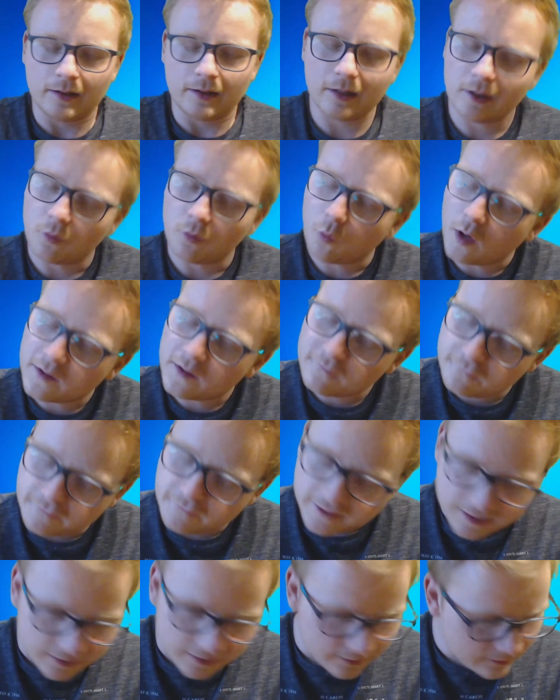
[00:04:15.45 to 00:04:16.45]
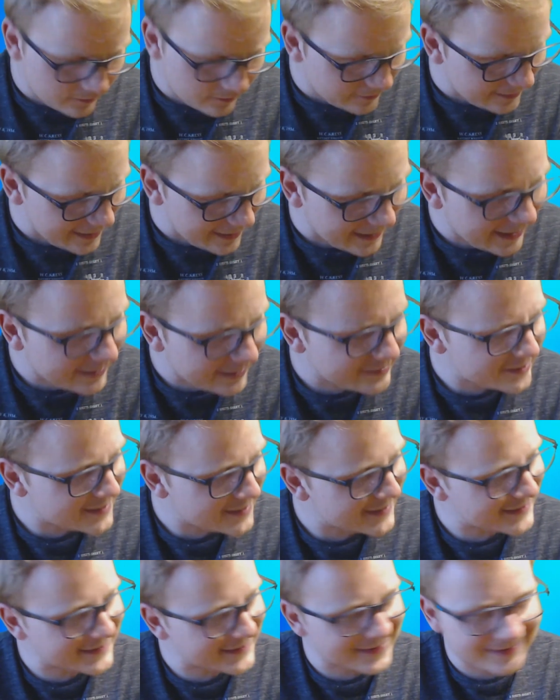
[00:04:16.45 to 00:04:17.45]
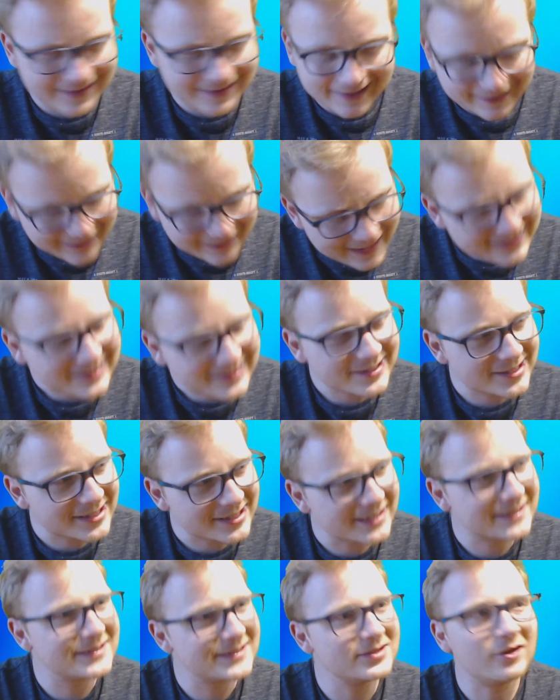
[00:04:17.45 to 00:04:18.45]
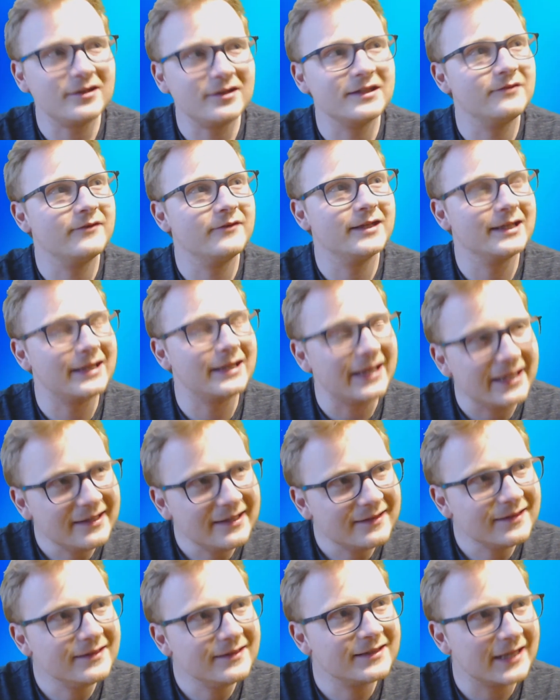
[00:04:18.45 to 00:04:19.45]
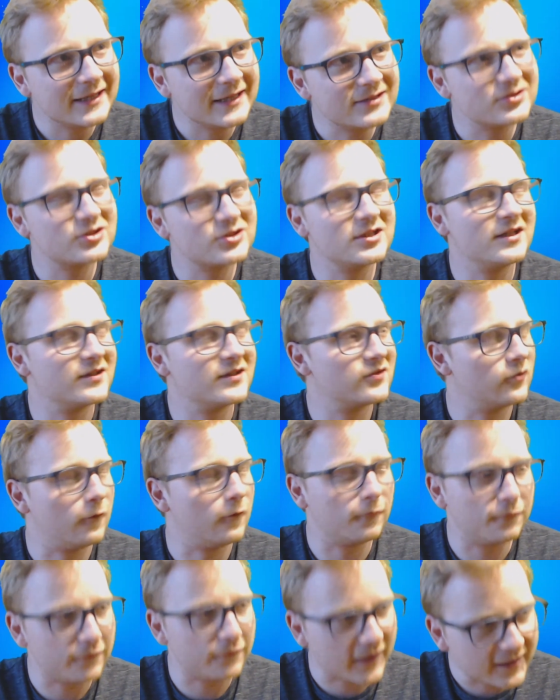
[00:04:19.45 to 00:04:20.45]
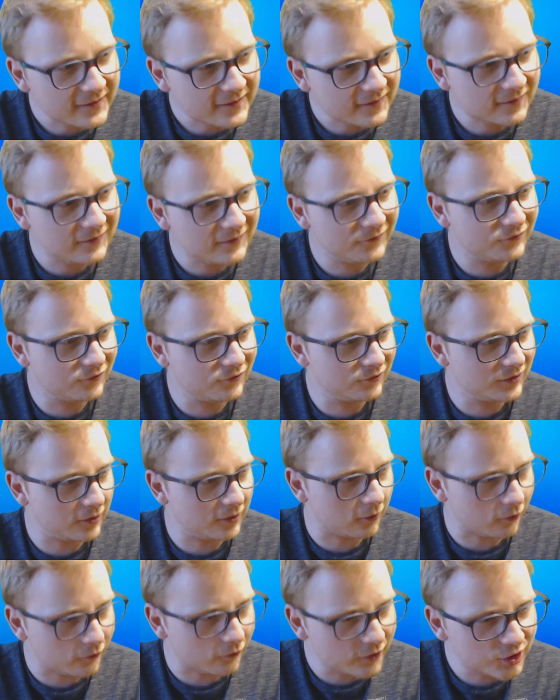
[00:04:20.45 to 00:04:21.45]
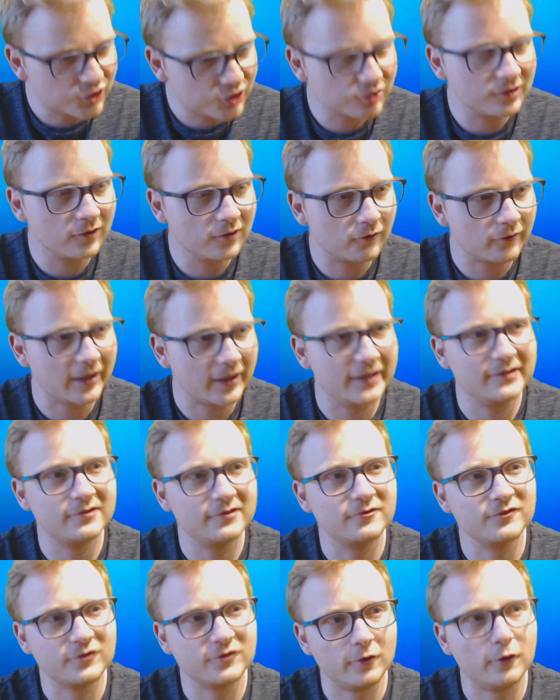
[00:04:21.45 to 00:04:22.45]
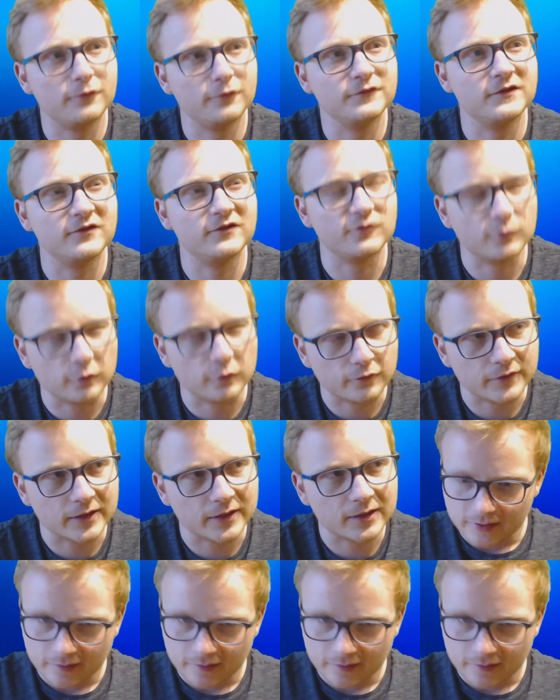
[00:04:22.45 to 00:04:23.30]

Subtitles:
one thing, and that's just not even lazy, that's just offensive to the original writers of this movie.